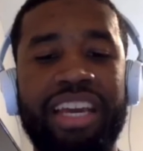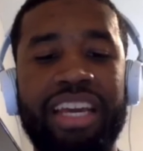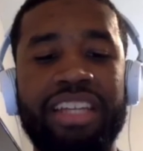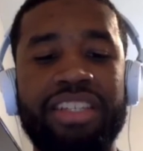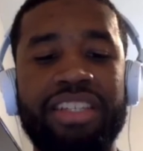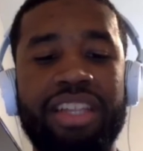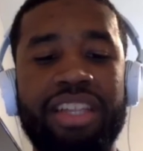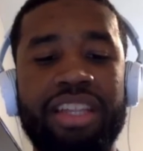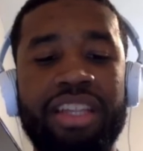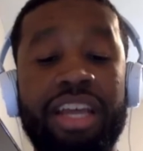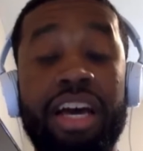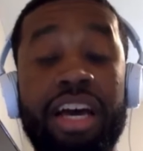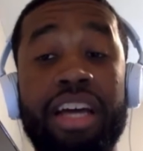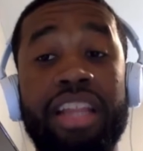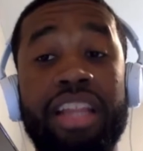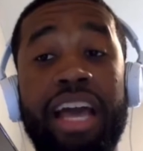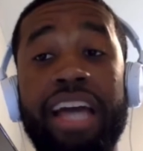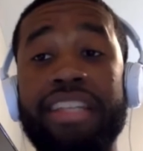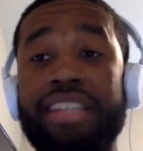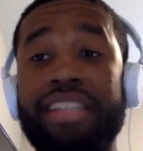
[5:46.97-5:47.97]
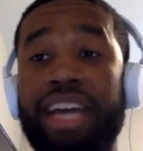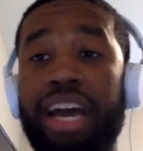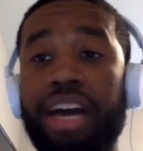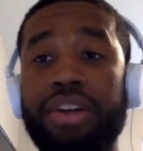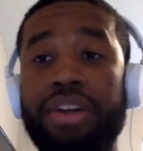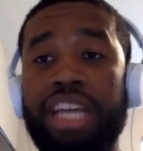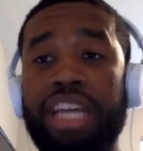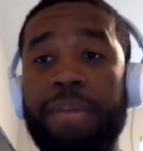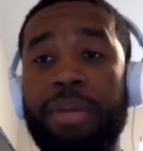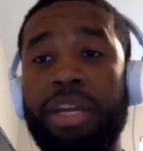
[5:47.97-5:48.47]
And the last
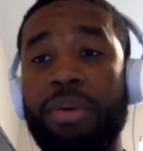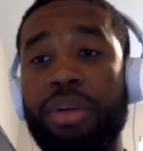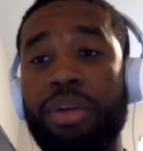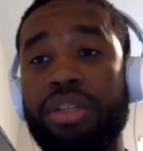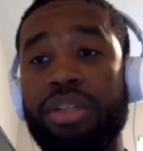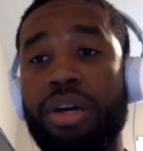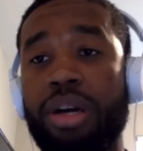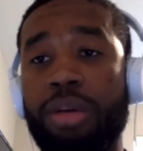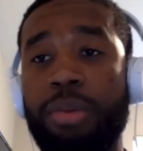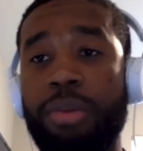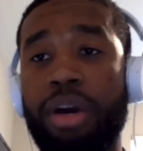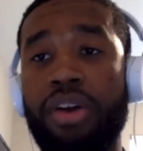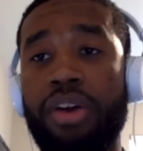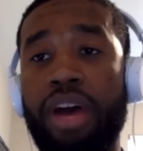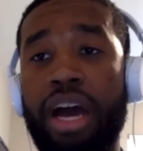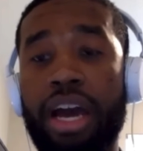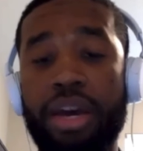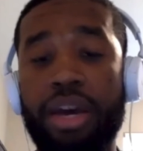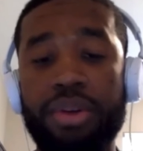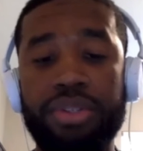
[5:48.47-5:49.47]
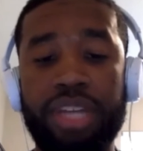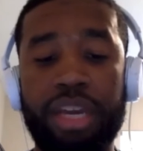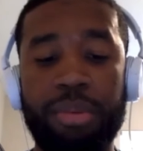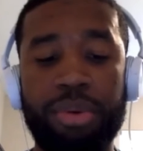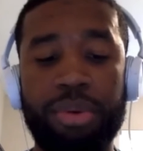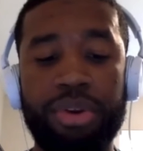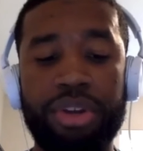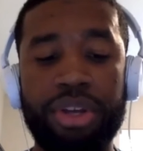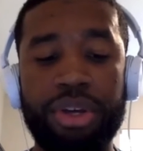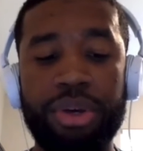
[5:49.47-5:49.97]
college game I did want to talk about, Ohio State
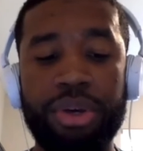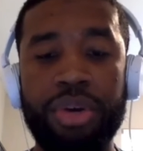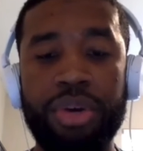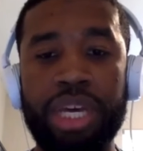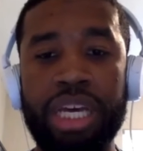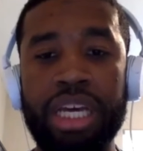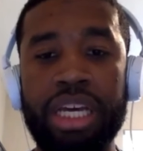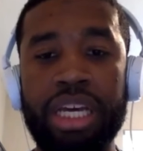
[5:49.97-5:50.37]
Purdue.